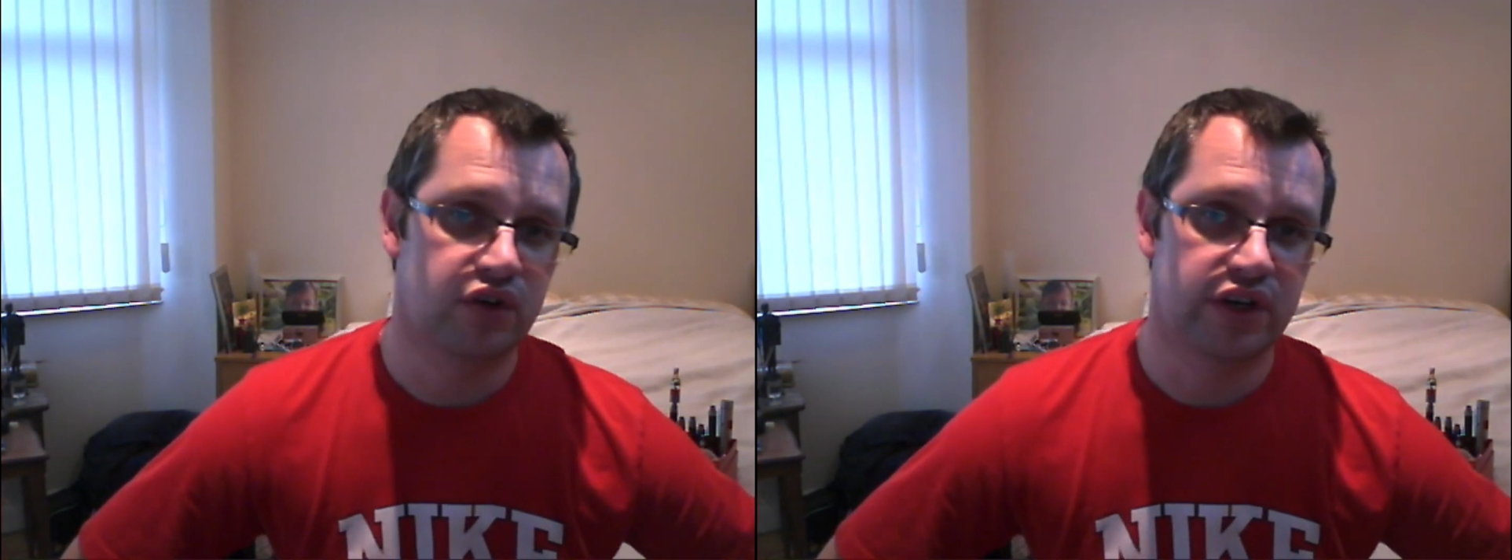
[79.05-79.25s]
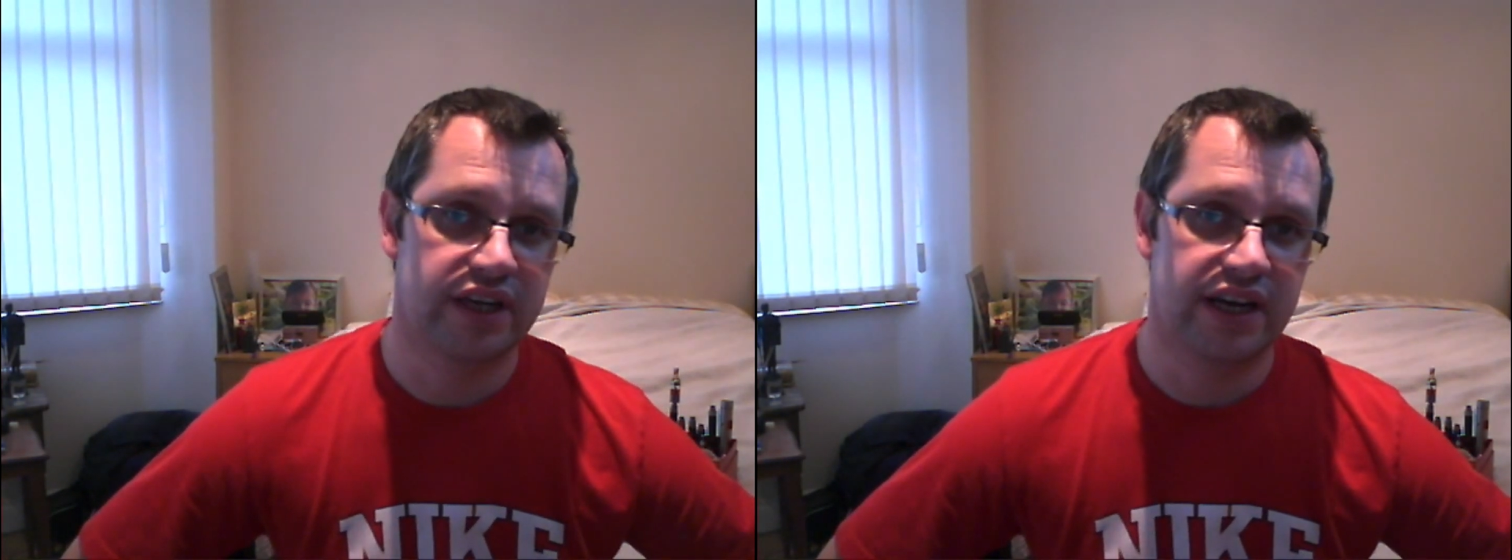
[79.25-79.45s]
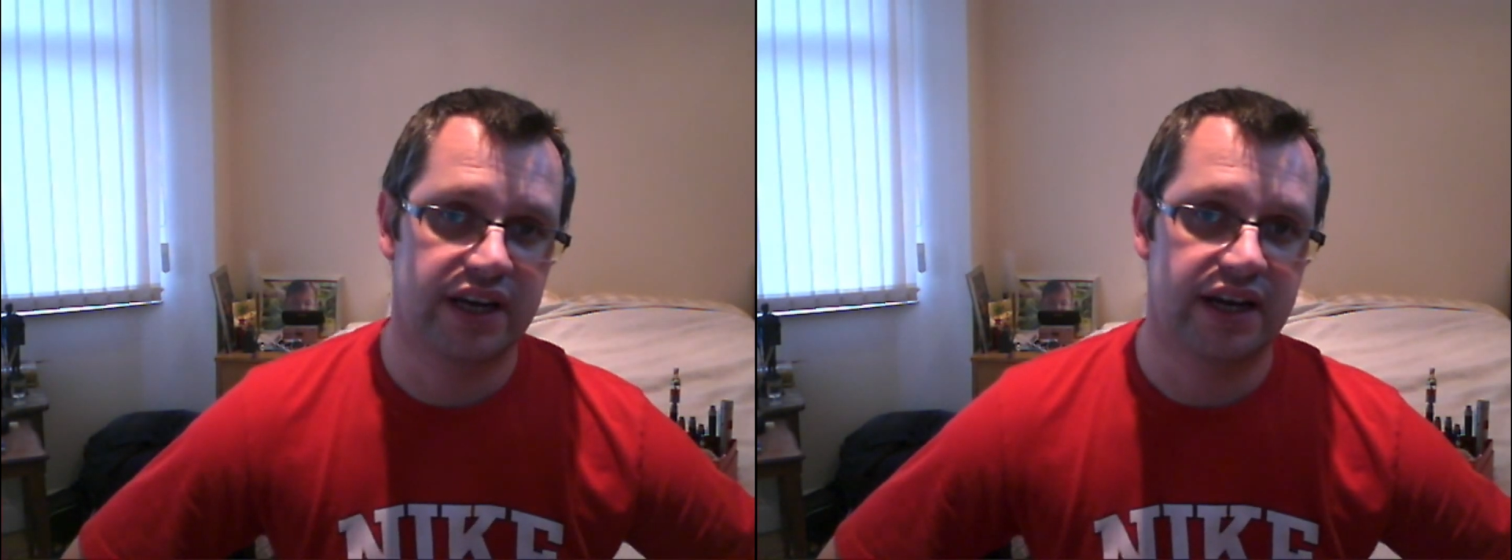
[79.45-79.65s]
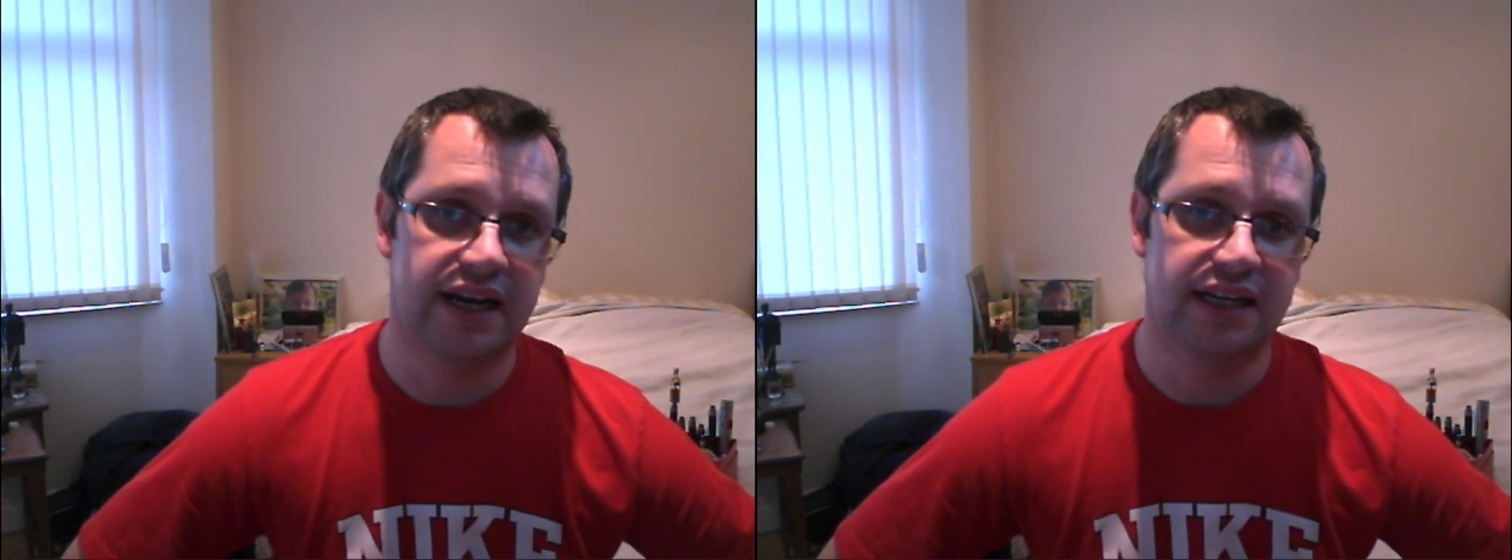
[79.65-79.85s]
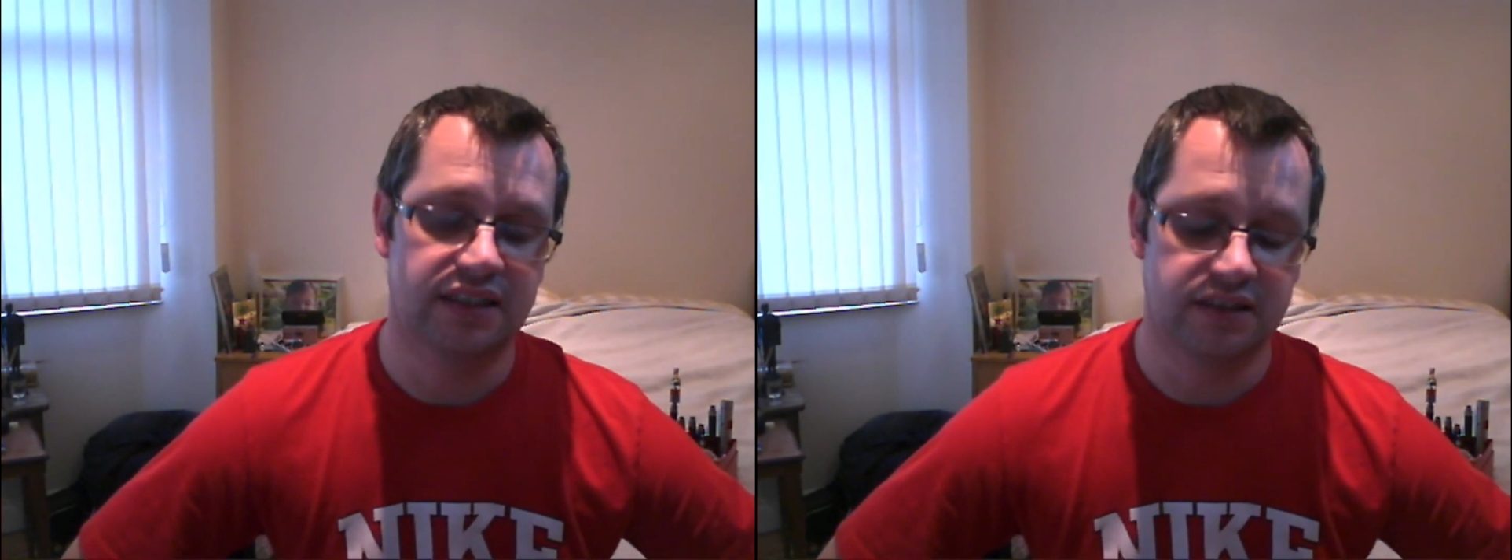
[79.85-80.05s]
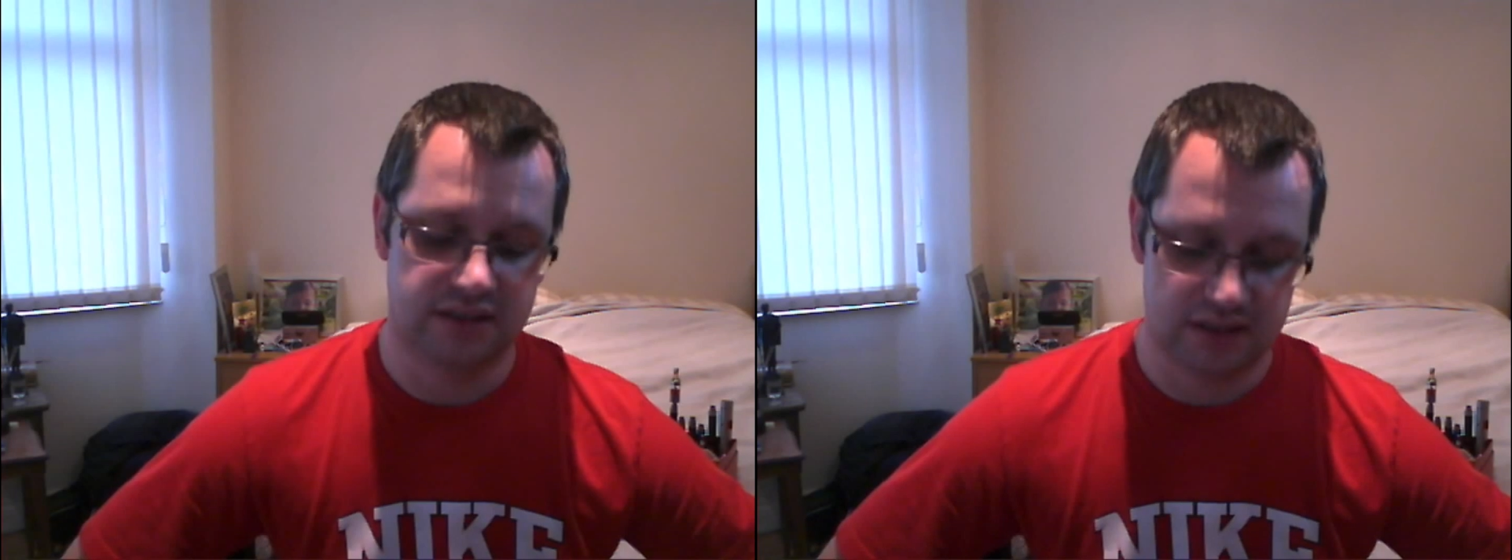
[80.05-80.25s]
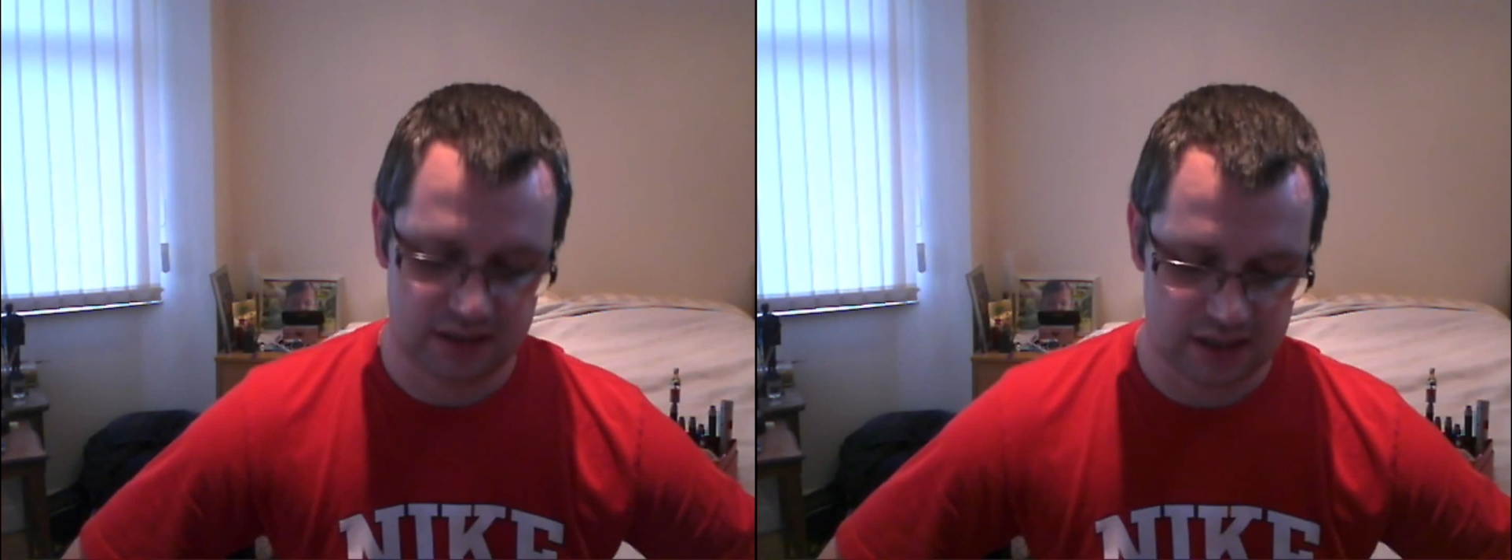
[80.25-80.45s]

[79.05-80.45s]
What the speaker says: Crunky Air and